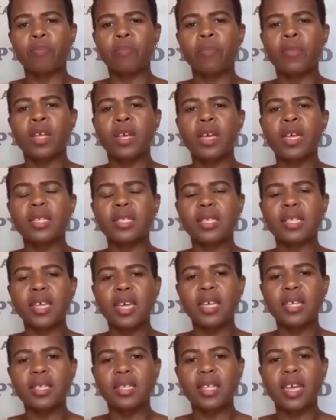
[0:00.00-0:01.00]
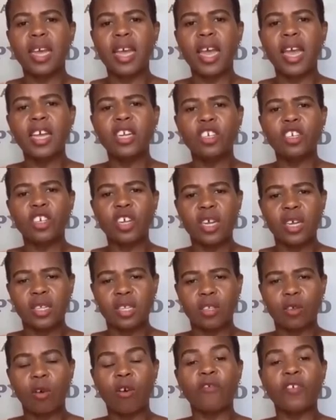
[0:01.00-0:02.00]
He says the
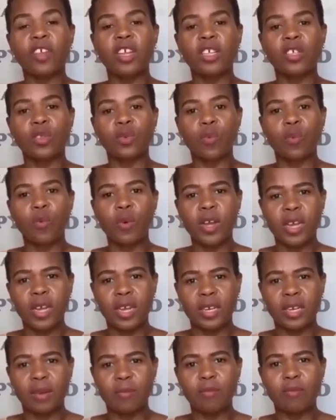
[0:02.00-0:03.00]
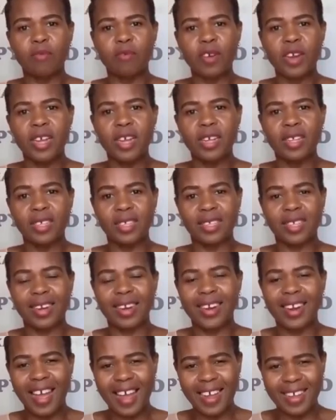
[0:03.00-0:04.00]
entrance of his word brings
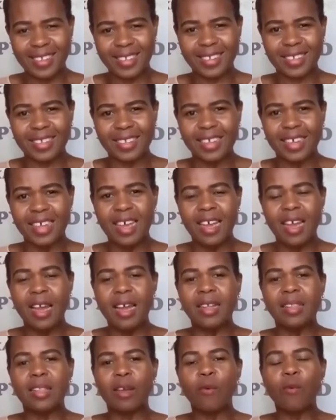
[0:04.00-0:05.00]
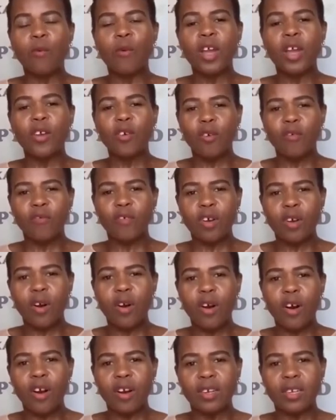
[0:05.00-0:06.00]
light. The word of
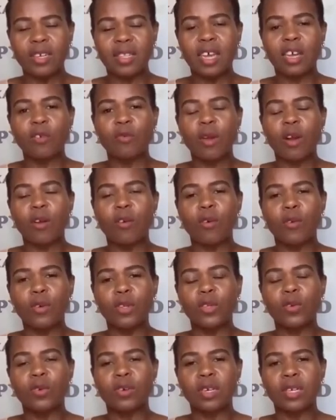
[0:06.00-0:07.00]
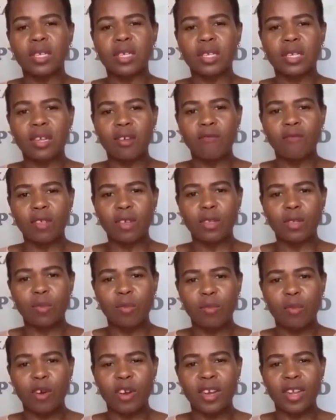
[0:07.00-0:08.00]
God that we are going to receive this
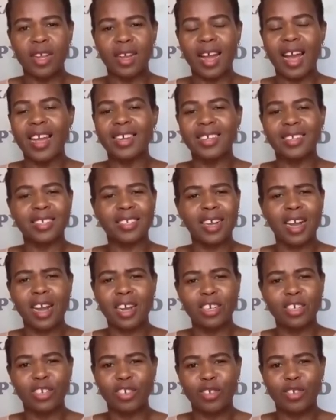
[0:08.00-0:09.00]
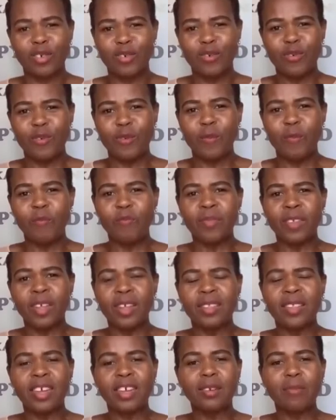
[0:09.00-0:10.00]
morning, I charge you
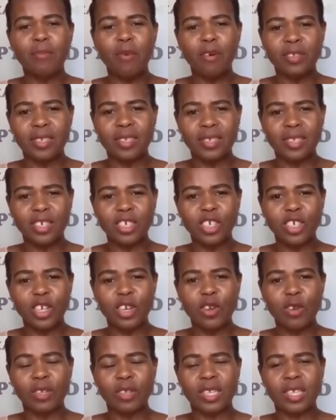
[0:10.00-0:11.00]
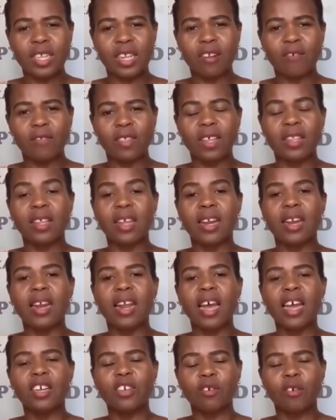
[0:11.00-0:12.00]
that position yourself that the
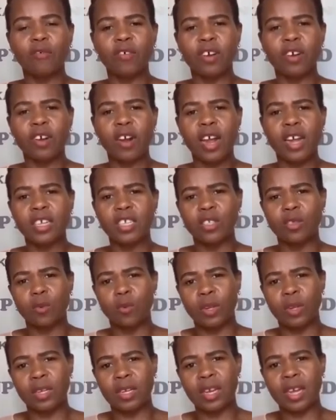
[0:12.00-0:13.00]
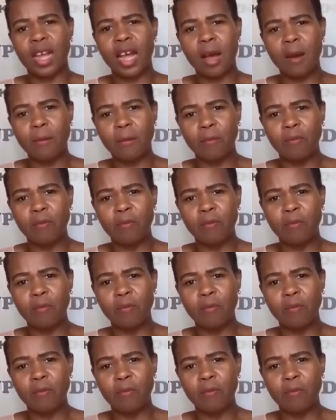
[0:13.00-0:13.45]
light of Christ will come.